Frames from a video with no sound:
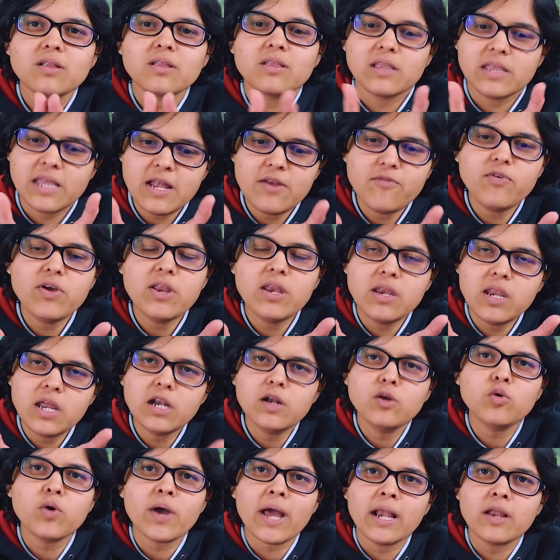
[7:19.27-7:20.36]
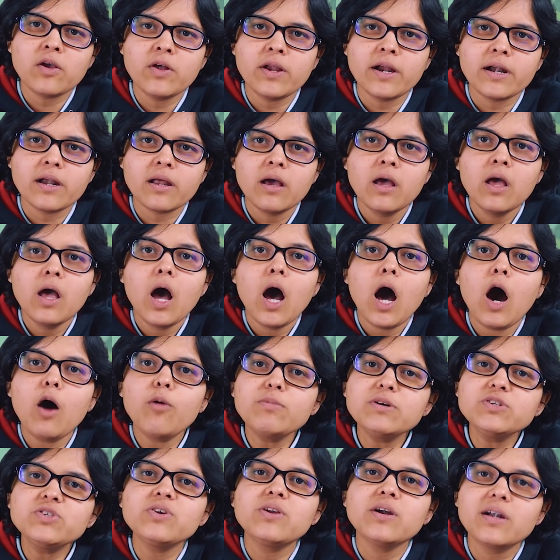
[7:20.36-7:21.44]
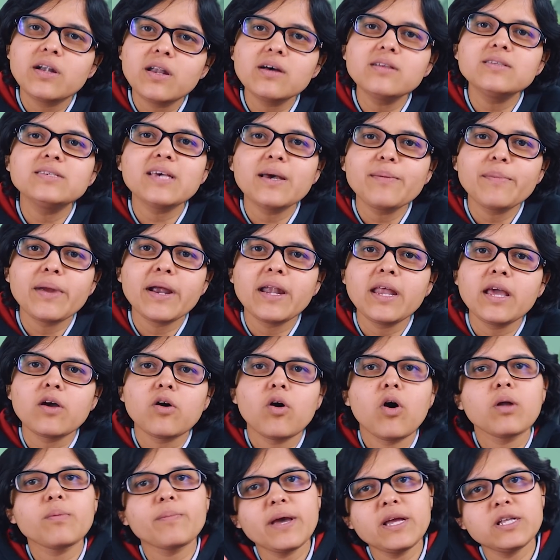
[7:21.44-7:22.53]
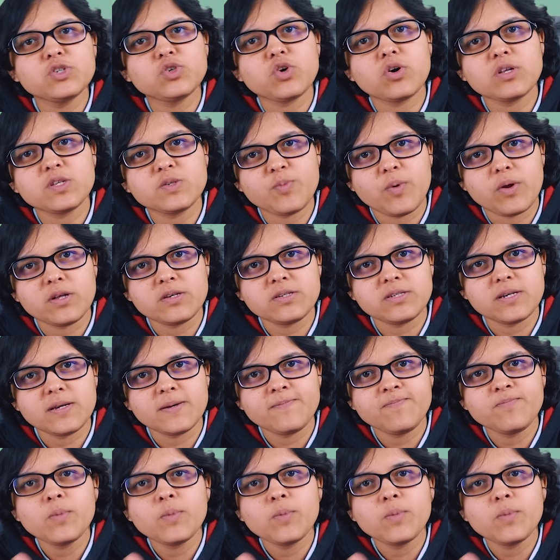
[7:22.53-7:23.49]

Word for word: then we need to calculate how much returns I am getting on my insurance policy.